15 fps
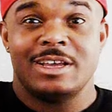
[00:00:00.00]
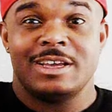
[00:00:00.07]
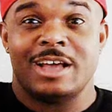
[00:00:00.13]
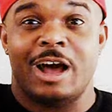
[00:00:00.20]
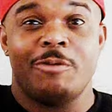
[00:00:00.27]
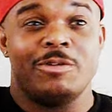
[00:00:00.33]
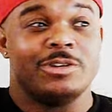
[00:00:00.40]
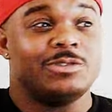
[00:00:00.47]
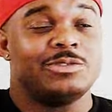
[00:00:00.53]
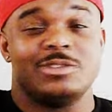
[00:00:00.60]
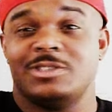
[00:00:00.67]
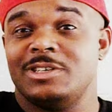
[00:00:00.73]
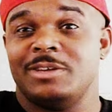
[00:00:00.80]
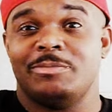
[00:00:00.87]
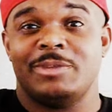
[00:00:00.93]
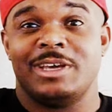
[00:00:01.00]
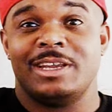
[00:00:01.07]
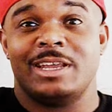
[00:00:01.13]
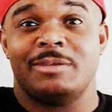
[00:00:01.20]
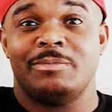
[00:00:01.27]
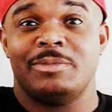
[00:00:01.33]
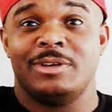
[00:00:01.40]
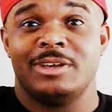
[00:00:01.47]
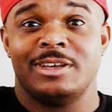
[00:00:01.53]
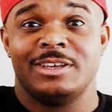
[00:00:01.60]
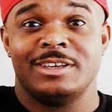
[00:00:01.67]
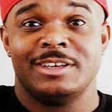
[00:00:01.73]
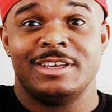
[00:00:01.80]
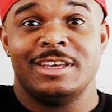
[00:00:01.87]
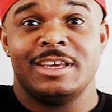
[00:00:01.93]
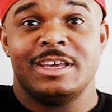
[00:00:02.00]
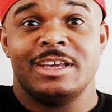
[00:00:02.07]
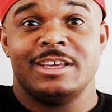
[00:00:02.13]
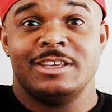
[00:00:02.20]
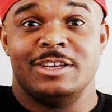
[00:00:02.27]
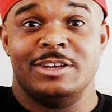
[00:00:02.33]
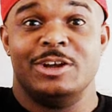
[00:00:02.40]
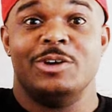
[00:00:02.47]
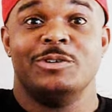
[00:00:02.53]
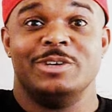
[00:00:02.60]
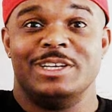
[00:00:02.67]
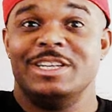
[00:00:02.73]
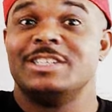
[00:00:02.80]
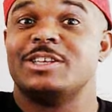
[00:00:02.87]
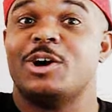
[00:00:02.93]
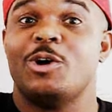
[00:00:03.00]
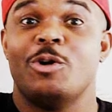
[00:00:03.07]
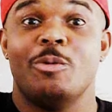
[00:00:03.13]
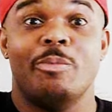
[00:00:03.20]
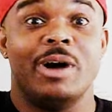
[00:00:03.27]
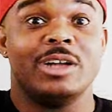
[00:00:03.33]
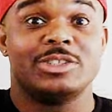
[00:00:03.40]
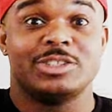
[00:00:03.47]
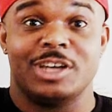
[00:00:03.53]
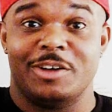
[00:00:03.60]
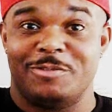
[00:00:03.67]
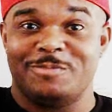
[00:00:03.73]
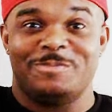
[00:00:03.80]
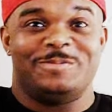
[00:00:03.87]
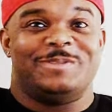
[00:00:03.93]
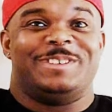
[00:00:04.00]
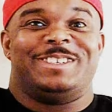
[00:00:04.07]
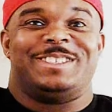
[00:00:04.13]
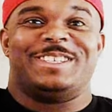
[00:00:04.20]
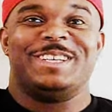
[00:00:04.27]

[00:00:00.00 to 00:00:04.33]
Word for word: Yeah. I want not used to seeing men that big. Yeah. You know, and it's a whole bunch of. Them,